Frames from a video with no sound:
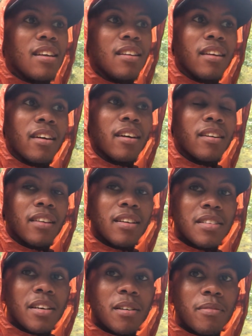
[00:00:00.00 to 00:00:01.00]
yeah,
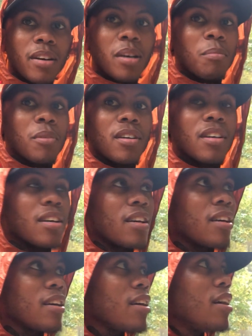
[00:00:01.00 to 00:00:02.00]
that terrified me.
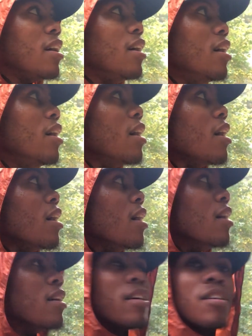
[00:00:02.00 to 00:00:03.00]

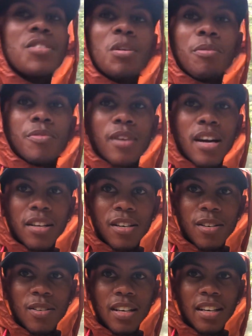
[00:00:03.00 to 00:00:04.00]
Also, before I
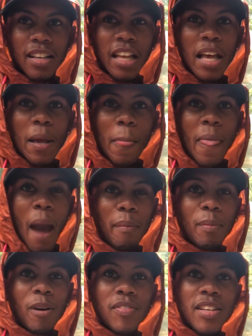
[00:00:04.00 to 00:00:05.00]
go,
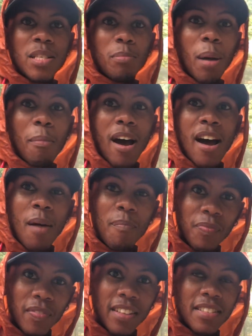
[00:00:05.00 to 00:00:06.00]
happy birthday to my
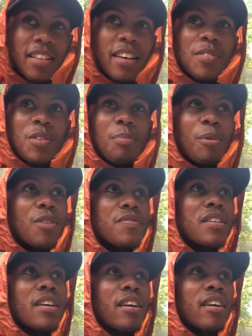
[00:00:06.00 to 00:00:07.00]
mom. today's her
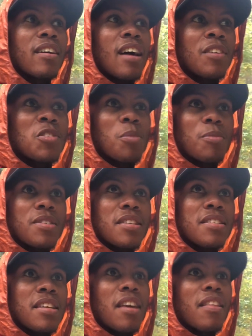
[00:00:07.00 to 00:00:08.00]
birthday, October
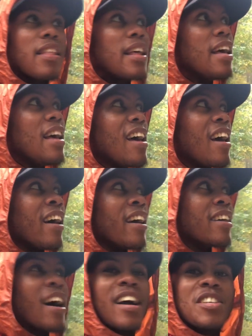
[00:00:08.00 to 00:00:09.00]
16th.
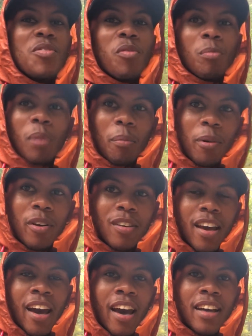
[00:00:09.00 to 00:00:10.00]
And I actually remembered
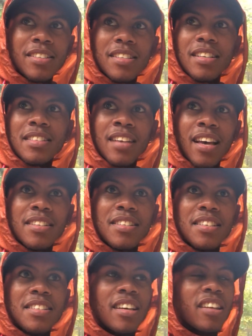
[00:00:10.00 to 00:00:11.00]
at
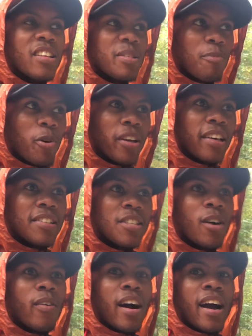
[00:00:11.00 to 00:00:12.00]
10:16 this morning,
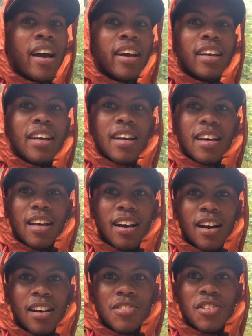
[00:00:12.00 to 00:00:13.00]
so I
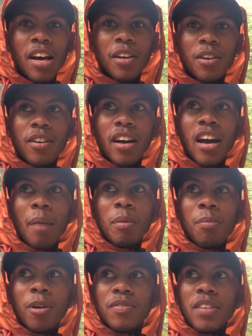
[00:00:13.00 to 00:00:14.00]
shot her a
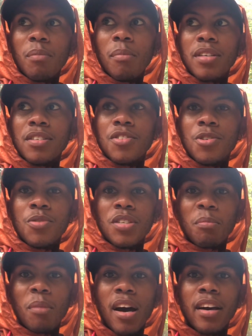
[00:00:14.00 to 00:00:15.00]
happy birthday message
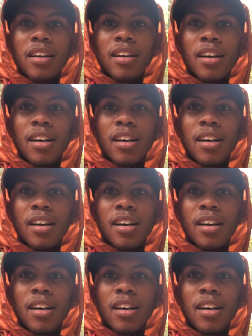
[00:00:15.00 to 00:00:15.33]
using my